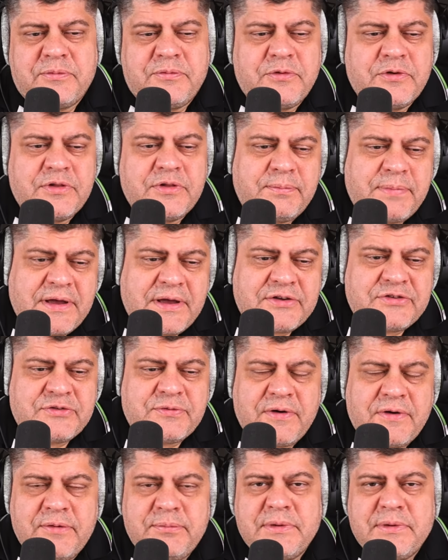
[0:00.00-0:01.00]
For the
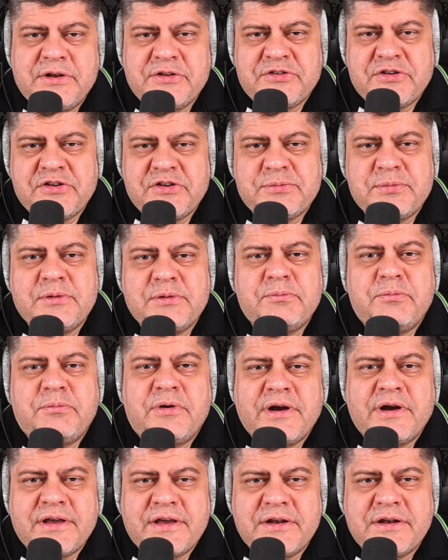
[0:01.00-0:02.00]
past five minutes, he's been
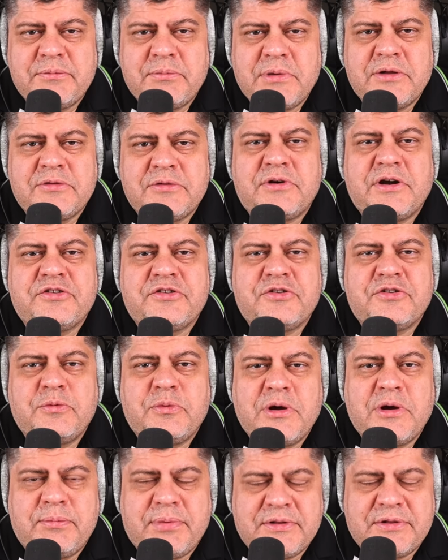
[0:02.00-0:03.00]
bragging about
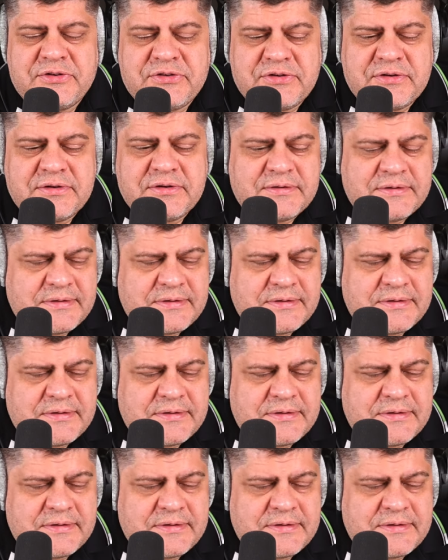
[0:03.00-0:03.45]
Russian weapons.